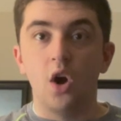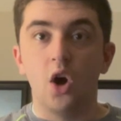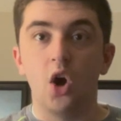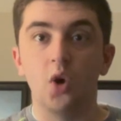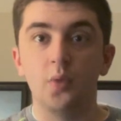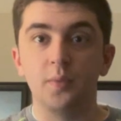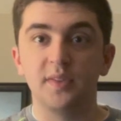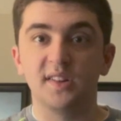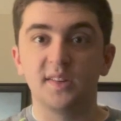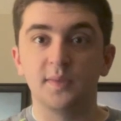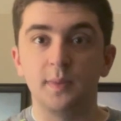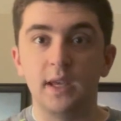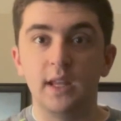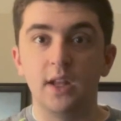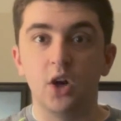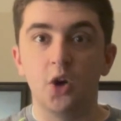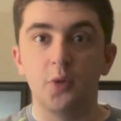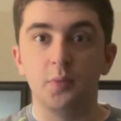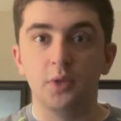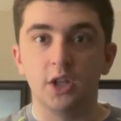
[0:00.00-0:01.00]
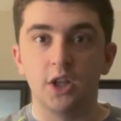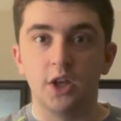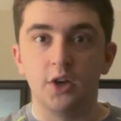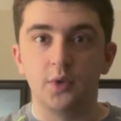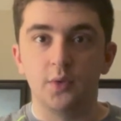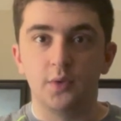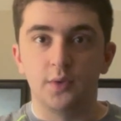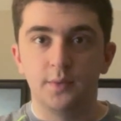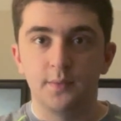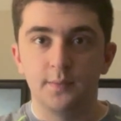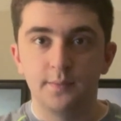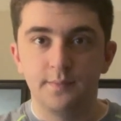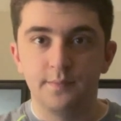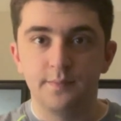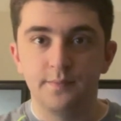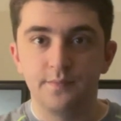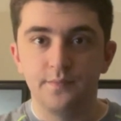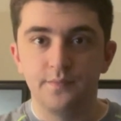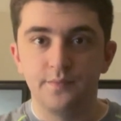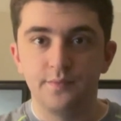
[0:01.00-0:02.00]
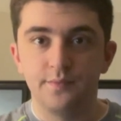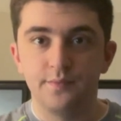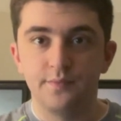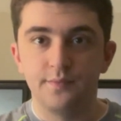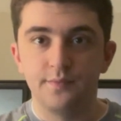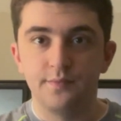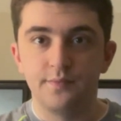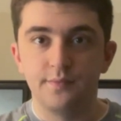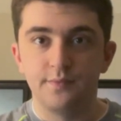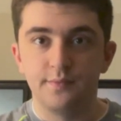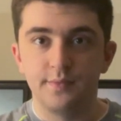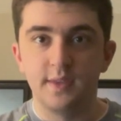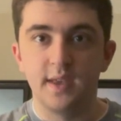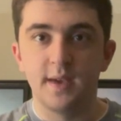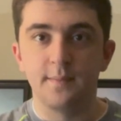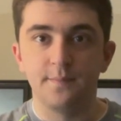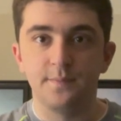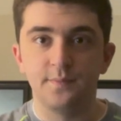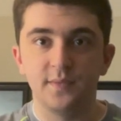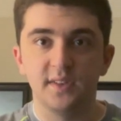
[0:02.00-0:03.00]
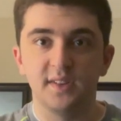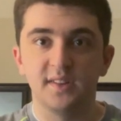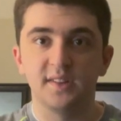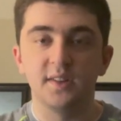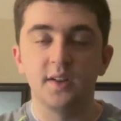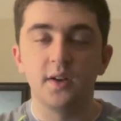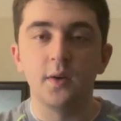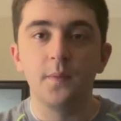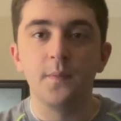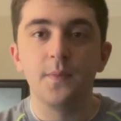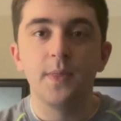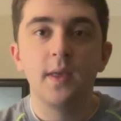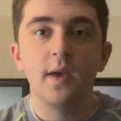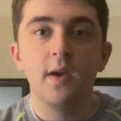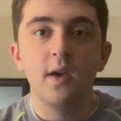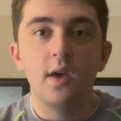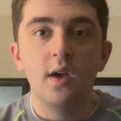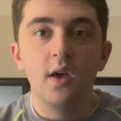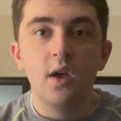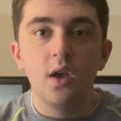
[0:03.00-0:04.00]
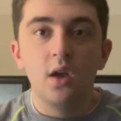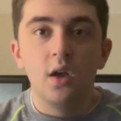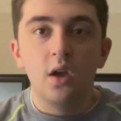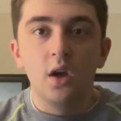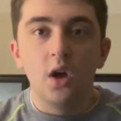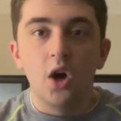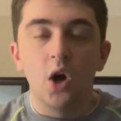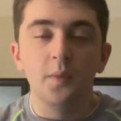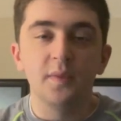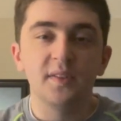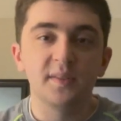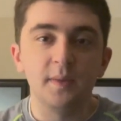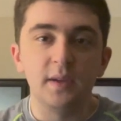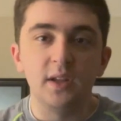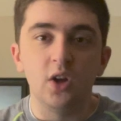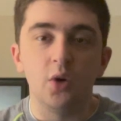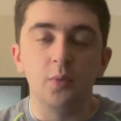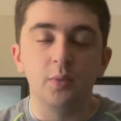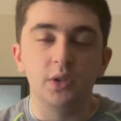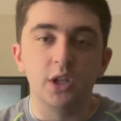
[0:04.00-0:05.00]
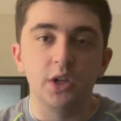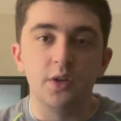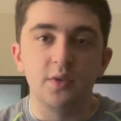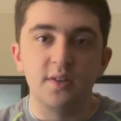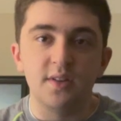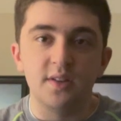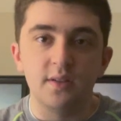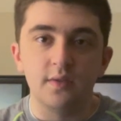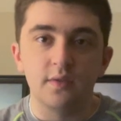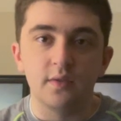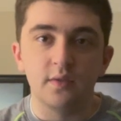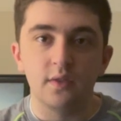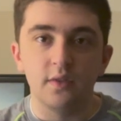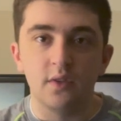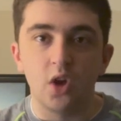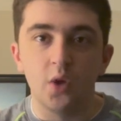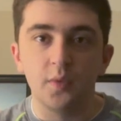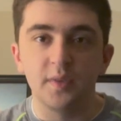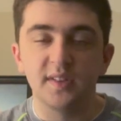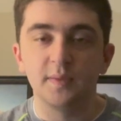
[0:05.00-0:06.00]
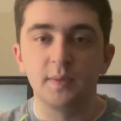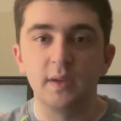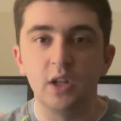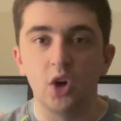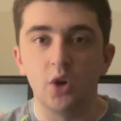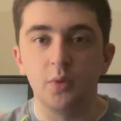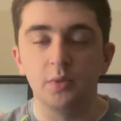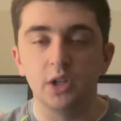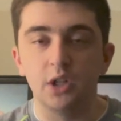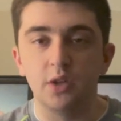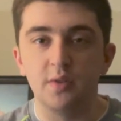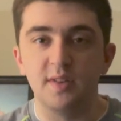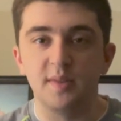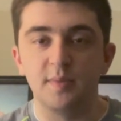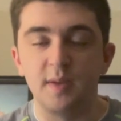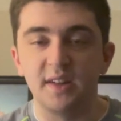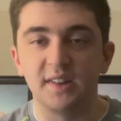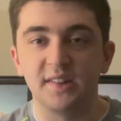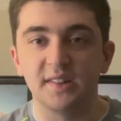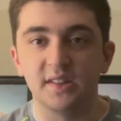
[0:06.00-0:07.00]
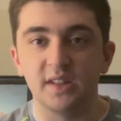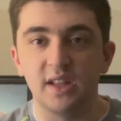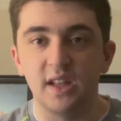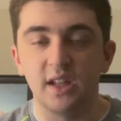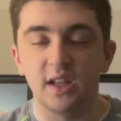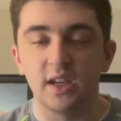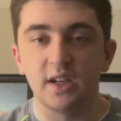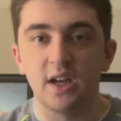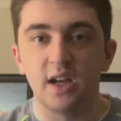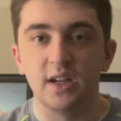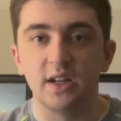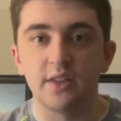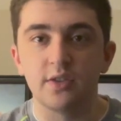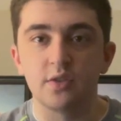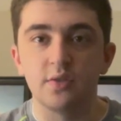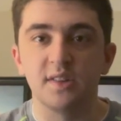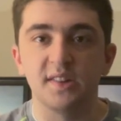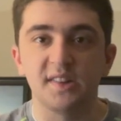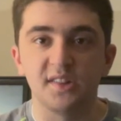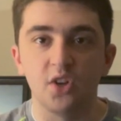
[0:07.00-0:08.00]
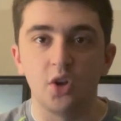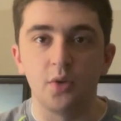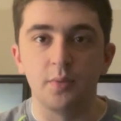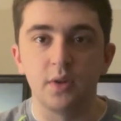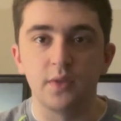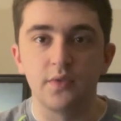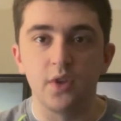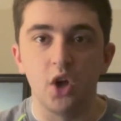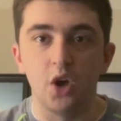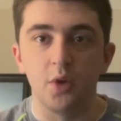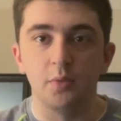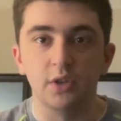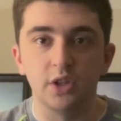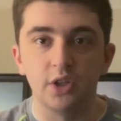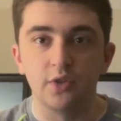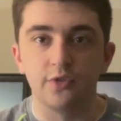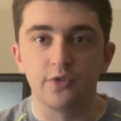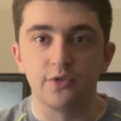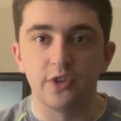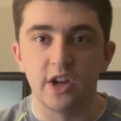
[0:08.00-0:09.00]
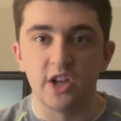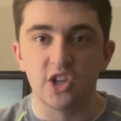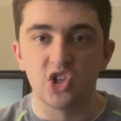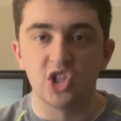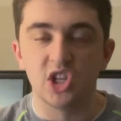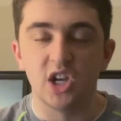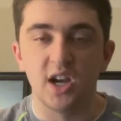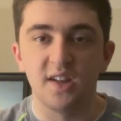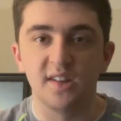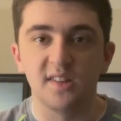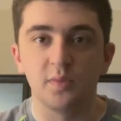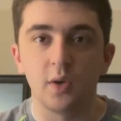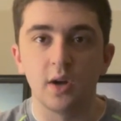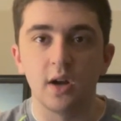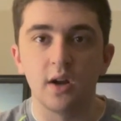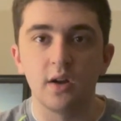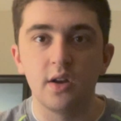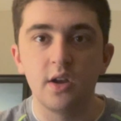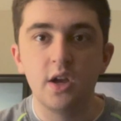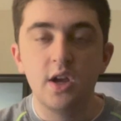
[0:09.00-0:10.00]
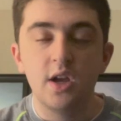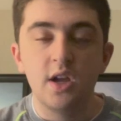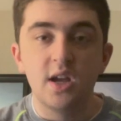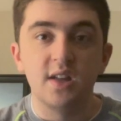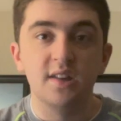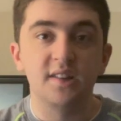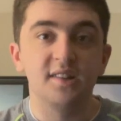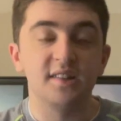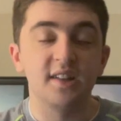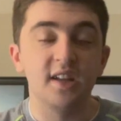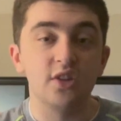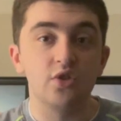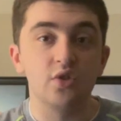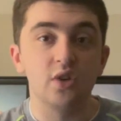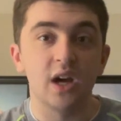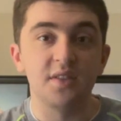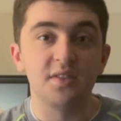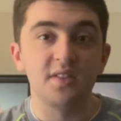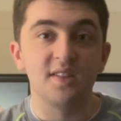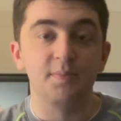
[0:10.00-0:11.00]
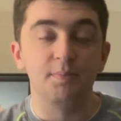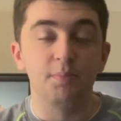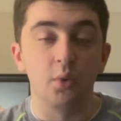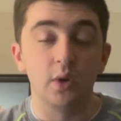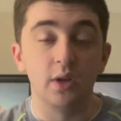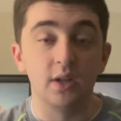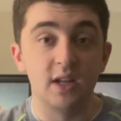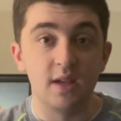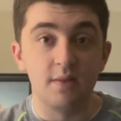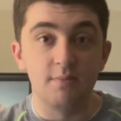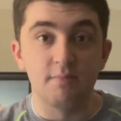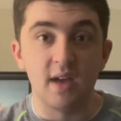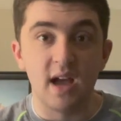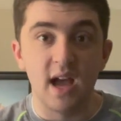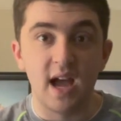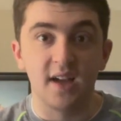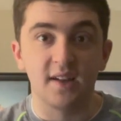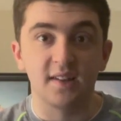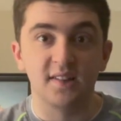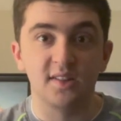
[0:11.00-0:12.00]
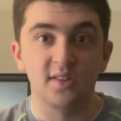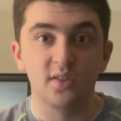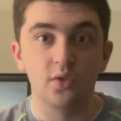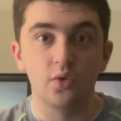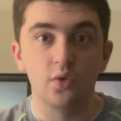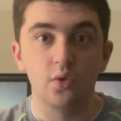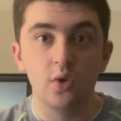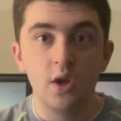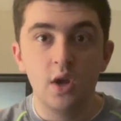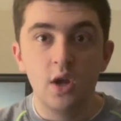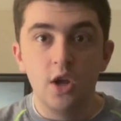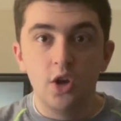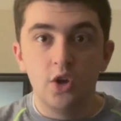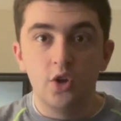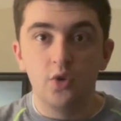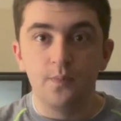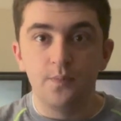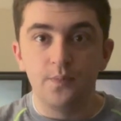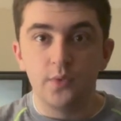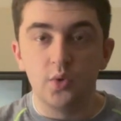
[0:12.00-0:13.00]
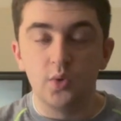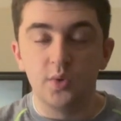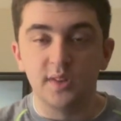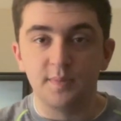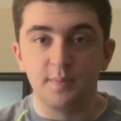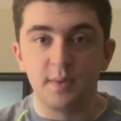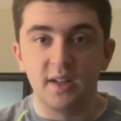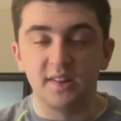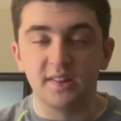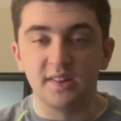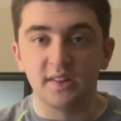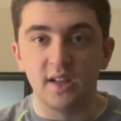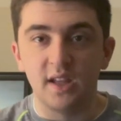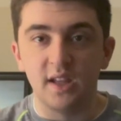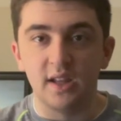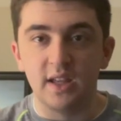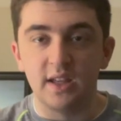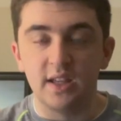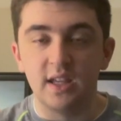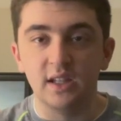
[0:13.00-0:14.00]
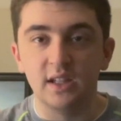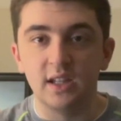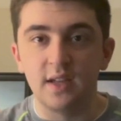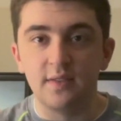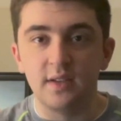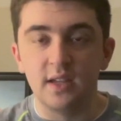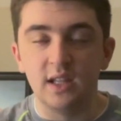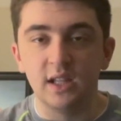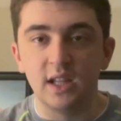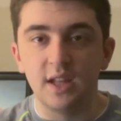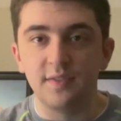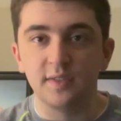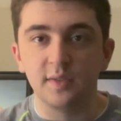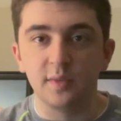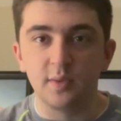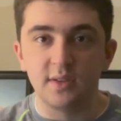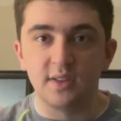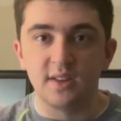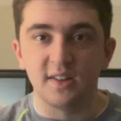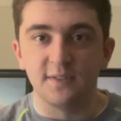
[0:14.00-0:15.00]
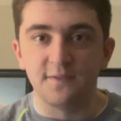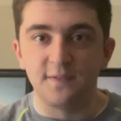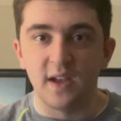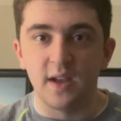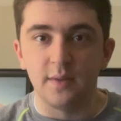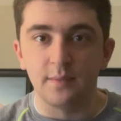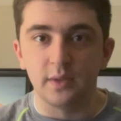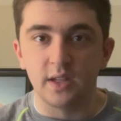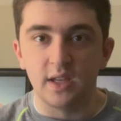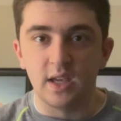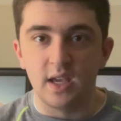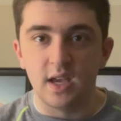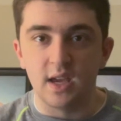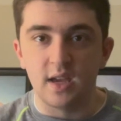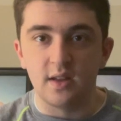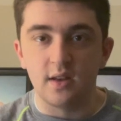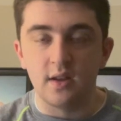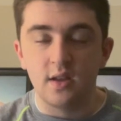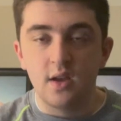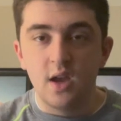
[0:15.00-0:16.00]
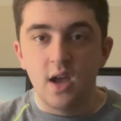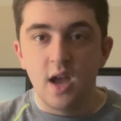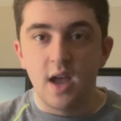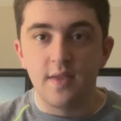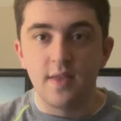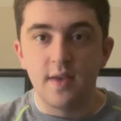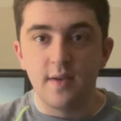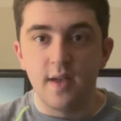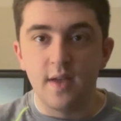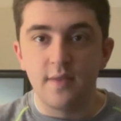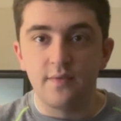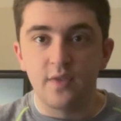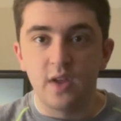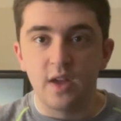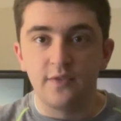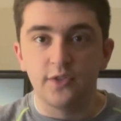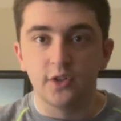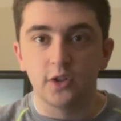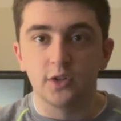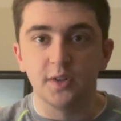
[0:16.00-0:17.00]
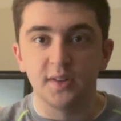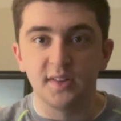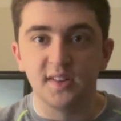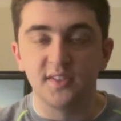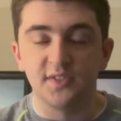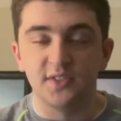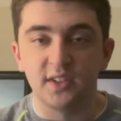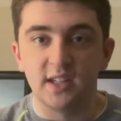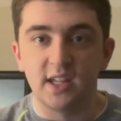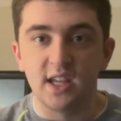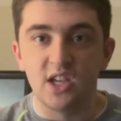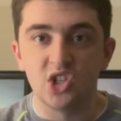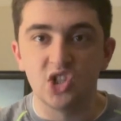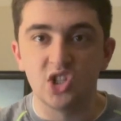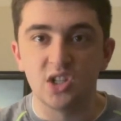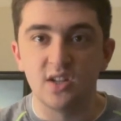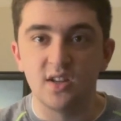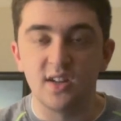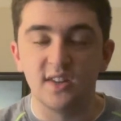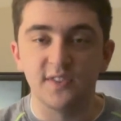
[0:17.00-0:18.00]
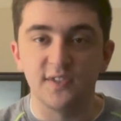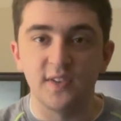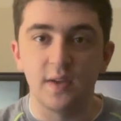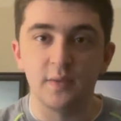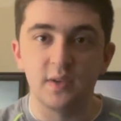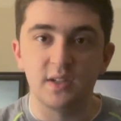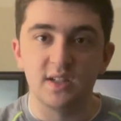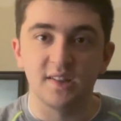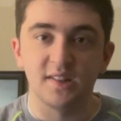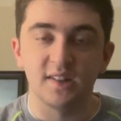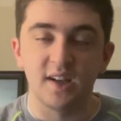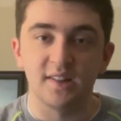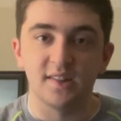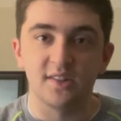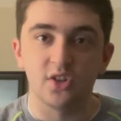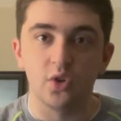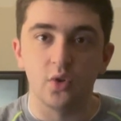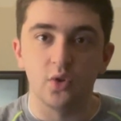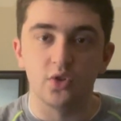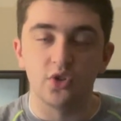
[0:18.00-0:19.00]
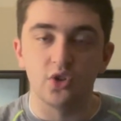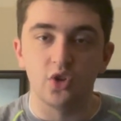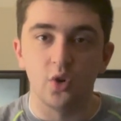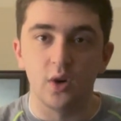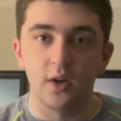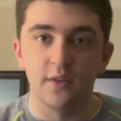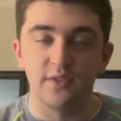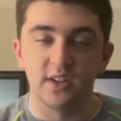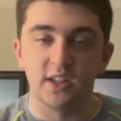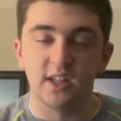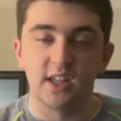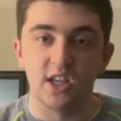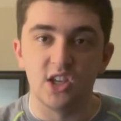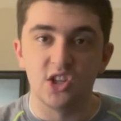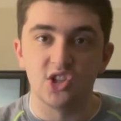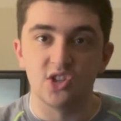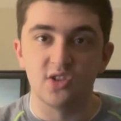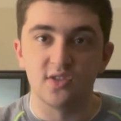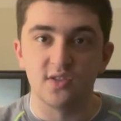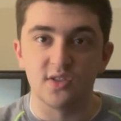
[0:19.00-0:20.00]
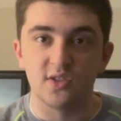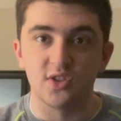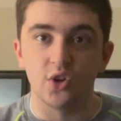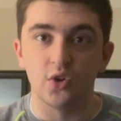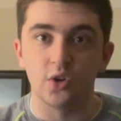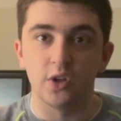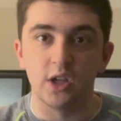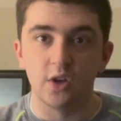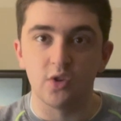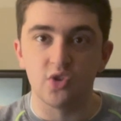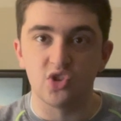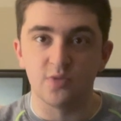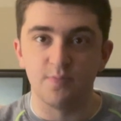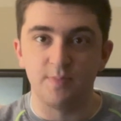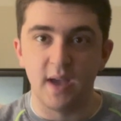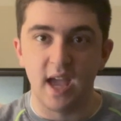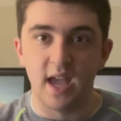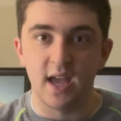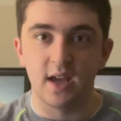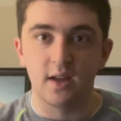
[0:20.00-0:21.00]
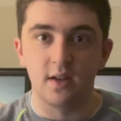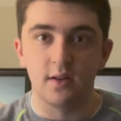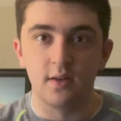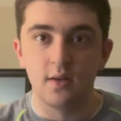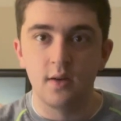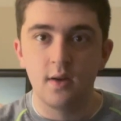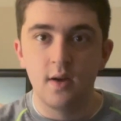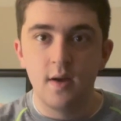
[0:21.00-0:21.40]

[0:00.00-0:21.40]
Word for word: Home Sweet Home Alone. Yeah. So Home Sweet Home Alone Home Sweet Home Alone is basically like a, another installment of the Home Alone franchise where Instead, you got this boy named Max who who who is basically like he live he lives with his family and and and and for Christmas vacation, his family decides to go to go on vacation to Tokyo, Japan.